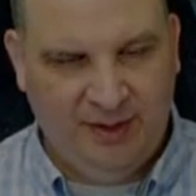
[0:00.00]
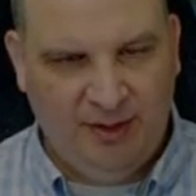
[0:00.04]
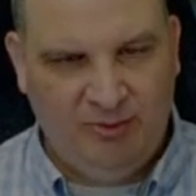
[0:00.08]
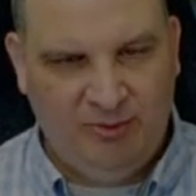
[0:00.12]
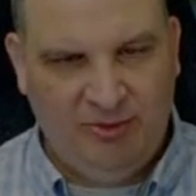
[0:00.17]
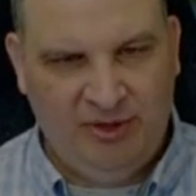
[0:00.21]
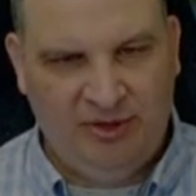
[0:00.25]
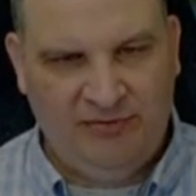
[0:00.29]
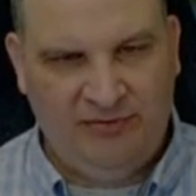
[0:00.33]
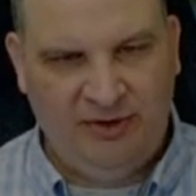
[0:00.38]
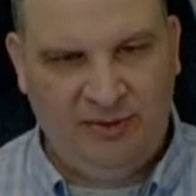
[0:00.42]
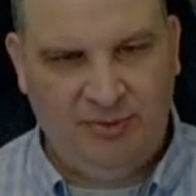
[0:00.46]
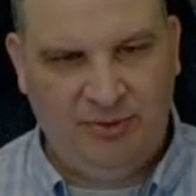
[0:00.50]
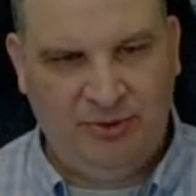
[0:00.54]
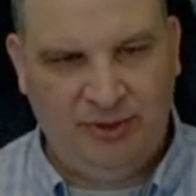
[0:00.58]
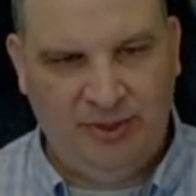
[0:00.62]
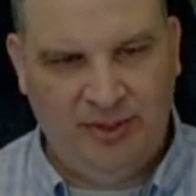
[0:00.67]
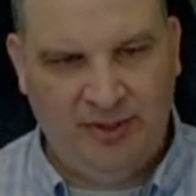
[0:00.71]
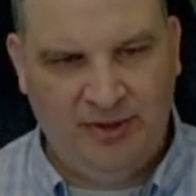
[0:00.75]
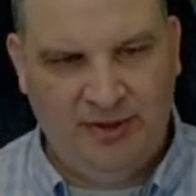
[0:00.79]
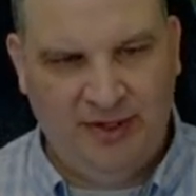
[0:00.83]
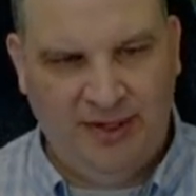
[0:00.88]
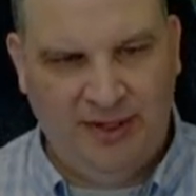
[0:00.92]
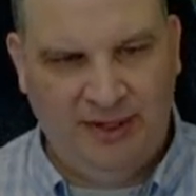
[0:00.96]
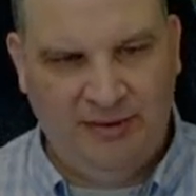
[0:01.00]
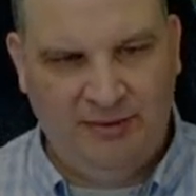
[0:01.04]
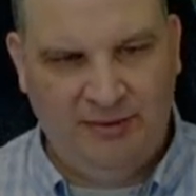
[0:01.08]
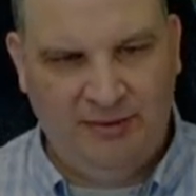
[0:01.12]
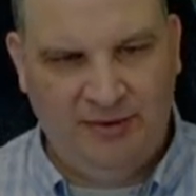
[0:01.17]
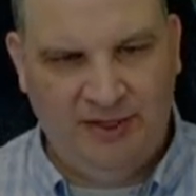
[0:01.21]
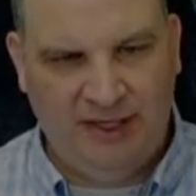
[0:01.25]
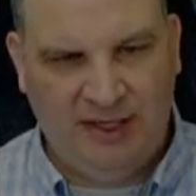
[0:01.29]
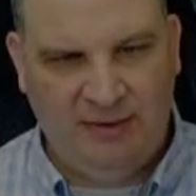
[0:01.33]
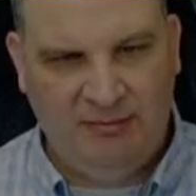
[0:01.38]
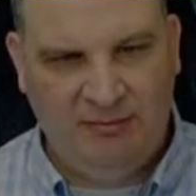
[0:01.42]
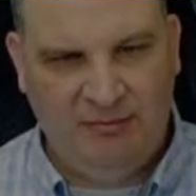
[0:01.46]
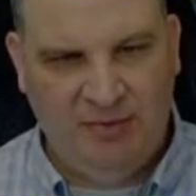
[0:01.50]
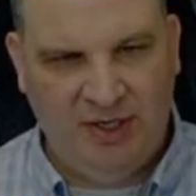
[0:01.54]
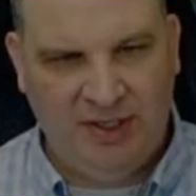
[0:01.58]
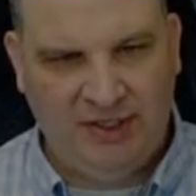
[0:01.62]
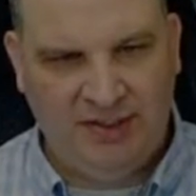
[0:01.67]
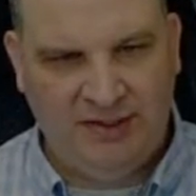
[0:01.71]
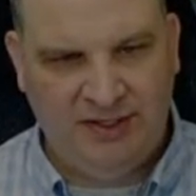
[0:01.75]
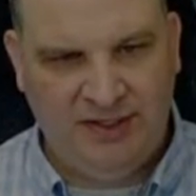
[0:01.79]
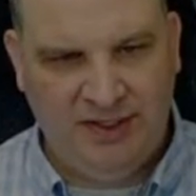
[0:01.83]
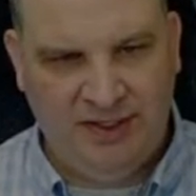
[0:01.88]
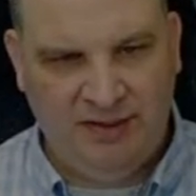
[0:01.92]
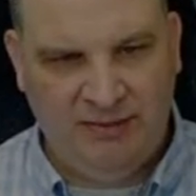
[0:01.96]
But if I put in that, that
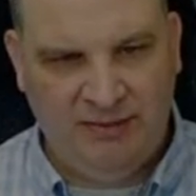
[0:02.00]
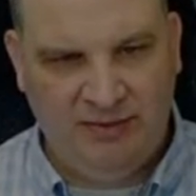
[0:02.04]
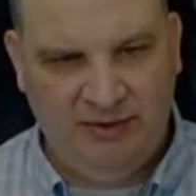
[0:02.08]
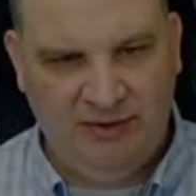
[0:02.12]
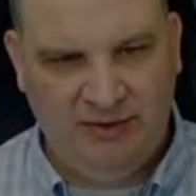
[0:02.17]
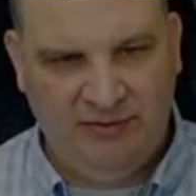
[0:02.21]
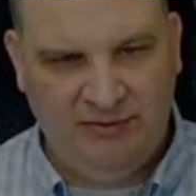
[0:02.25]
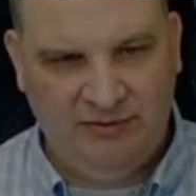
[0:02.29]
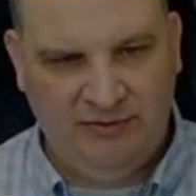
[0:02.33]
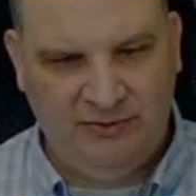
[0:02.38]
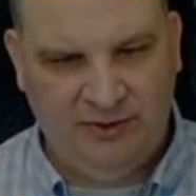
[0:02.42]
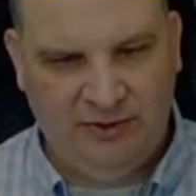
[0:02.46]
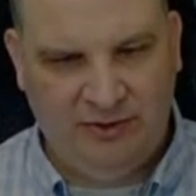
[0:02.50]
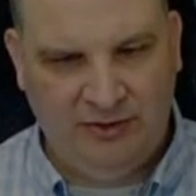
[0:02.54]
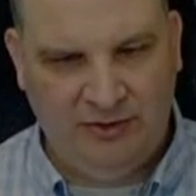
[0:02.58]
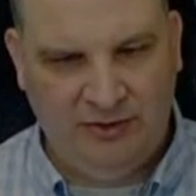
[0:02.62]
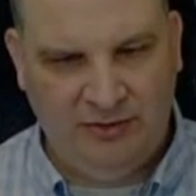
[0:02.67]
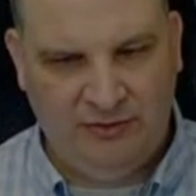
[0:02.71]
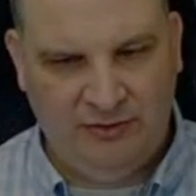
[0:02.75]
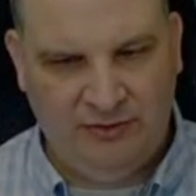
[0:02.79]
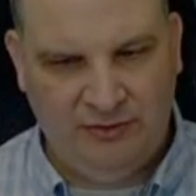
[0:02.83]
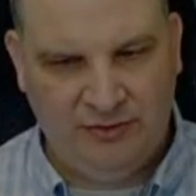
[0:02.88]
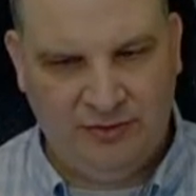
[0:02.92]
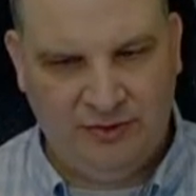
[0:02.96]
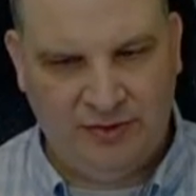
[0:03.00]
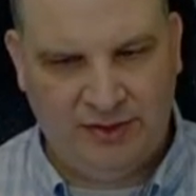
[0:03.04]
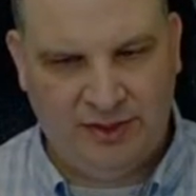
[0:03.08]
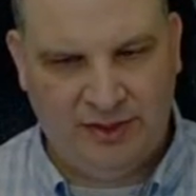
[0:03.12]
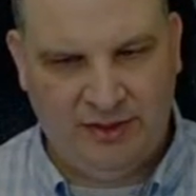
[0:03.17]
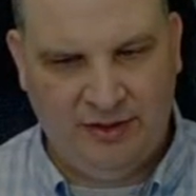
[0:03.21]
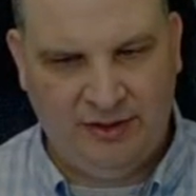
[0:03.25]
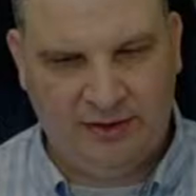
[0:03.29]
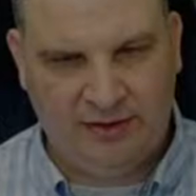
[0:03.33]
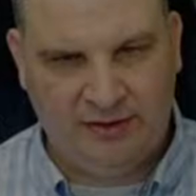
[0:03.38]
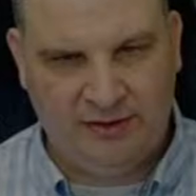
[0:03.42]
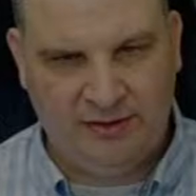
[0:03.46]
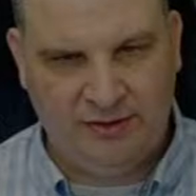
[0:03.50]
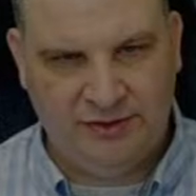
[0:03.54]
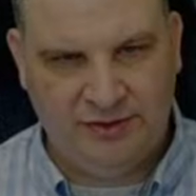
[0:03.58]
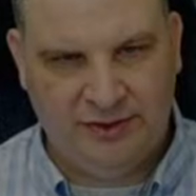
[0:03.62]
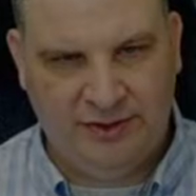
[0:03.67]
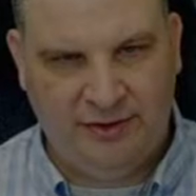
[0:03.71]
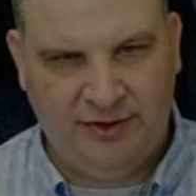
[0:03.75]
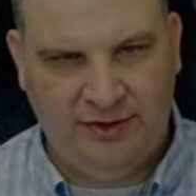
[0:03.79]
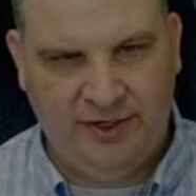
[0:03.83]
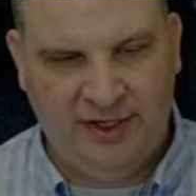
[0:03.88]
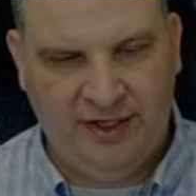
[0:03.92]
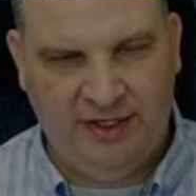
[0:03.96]
mutt team of all of those characters
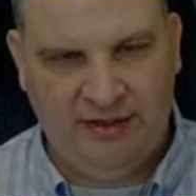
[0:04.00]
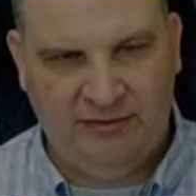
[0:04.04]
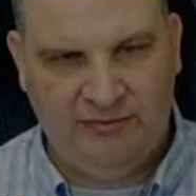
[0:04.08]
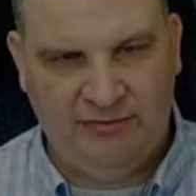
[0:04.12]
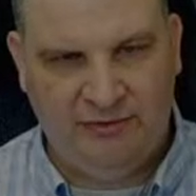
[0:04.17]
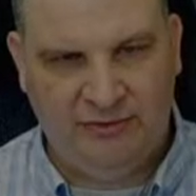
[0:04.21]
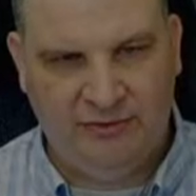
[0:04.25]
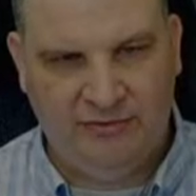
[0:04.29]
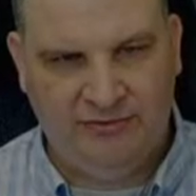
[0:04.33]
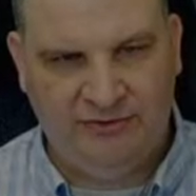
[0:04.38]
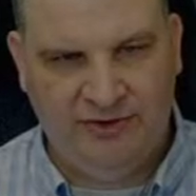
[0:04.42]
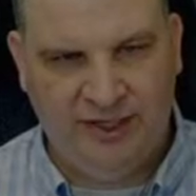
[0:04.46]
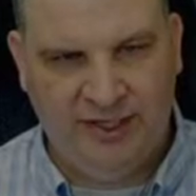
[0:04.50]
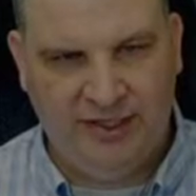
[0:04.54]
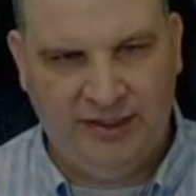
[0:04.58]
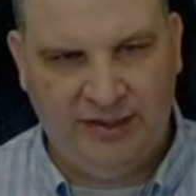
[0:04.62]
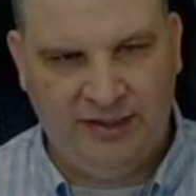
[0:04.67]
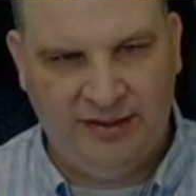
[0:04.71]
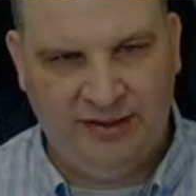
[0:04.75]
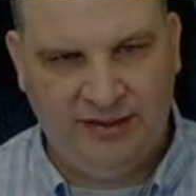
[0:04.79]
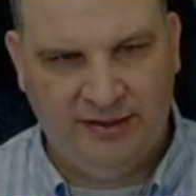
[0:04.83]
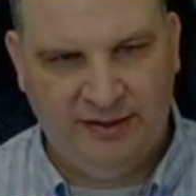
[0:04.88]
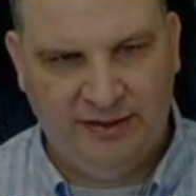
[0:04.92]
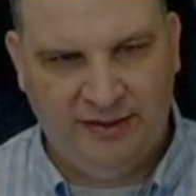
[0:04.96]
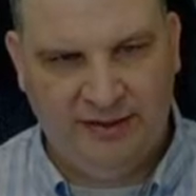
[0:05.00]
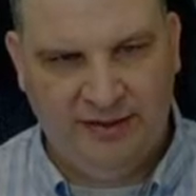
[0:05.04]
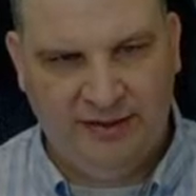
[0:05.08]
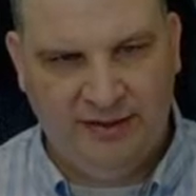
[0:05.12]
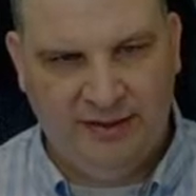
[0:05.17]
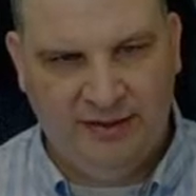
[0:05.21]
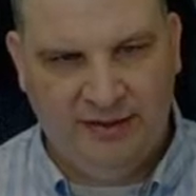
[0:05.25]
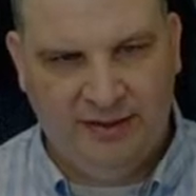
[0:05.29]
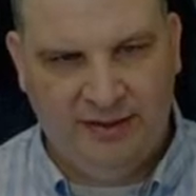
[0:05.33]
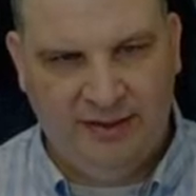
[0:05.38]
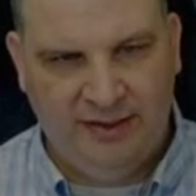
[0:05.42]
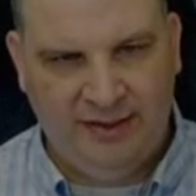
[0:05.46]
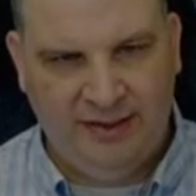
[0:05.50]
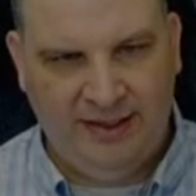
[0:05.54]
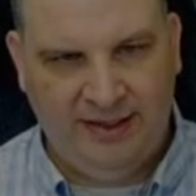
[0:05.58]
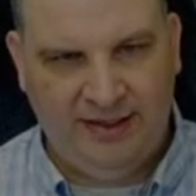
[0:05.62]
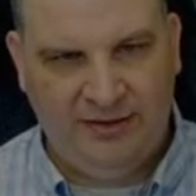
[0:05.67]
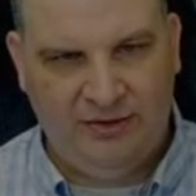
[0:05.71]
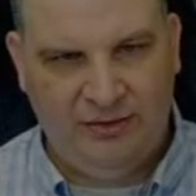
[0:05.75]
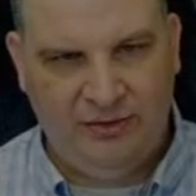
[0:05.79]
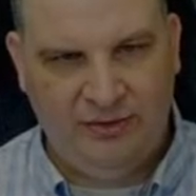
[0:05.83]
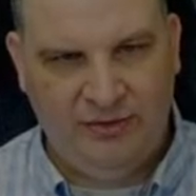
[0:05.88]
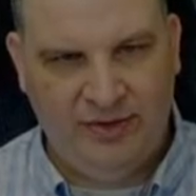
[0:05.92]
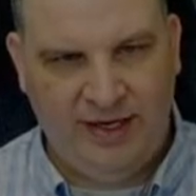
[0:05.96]
that are needed for the feat, and I
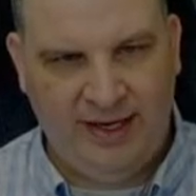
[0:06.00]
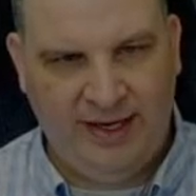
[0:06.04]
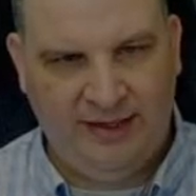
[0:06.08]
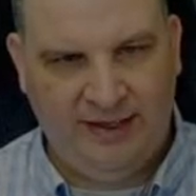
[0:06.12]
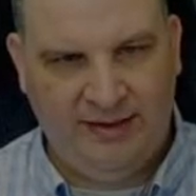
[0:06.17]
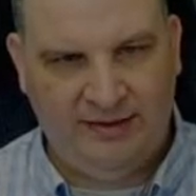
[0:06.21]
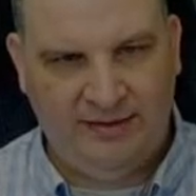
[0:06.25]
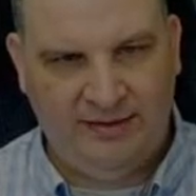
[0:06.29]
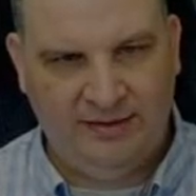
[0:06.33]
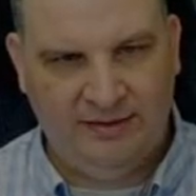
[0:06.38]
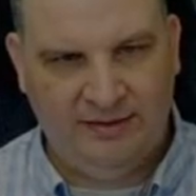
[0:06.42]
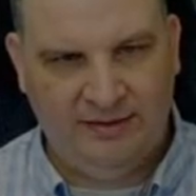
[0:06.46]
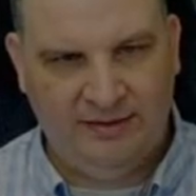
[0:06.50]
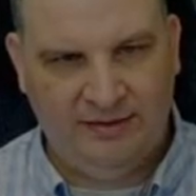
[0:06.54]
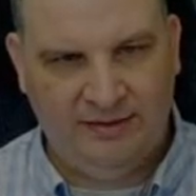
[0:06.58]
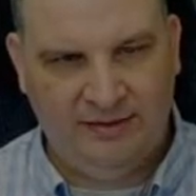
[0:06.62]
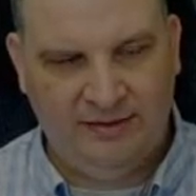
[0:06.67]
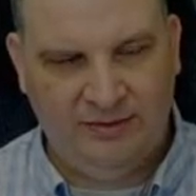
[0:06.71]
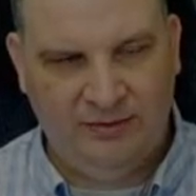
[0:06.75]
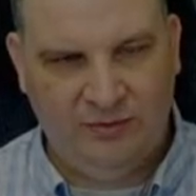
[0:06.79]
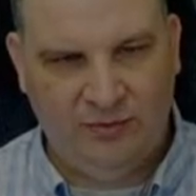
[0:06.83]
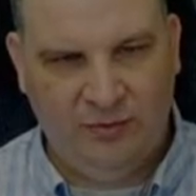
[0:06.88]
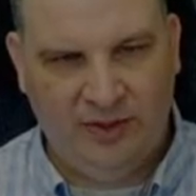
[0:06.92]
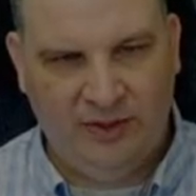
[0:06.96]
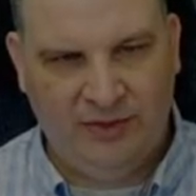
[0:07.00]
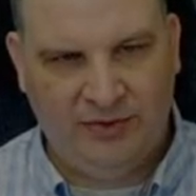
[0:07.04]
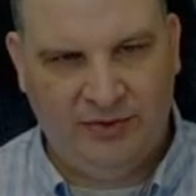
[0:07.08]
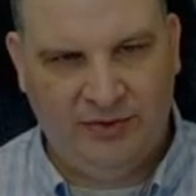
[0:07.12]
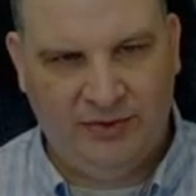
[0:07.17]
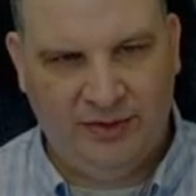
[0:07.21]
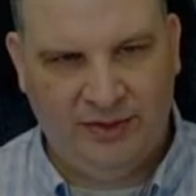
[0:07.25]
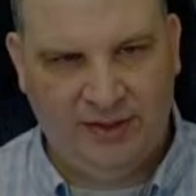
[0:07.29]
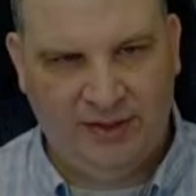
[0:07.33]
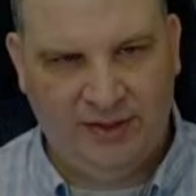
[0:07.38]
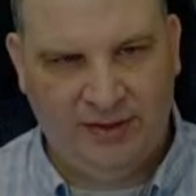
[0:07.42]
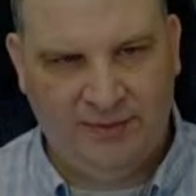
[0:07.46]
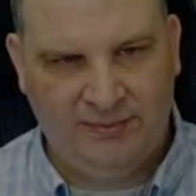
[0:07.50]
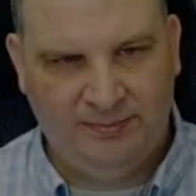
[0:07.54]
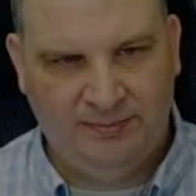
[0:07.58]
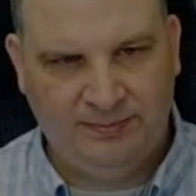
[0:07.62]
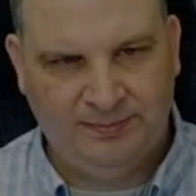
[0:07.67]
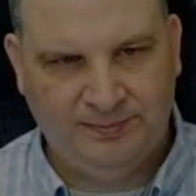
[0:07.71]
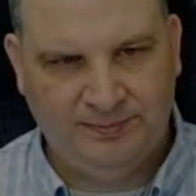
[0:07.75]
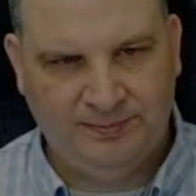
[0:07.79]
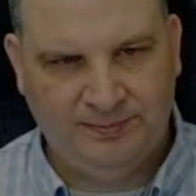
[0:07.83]
do that with, um,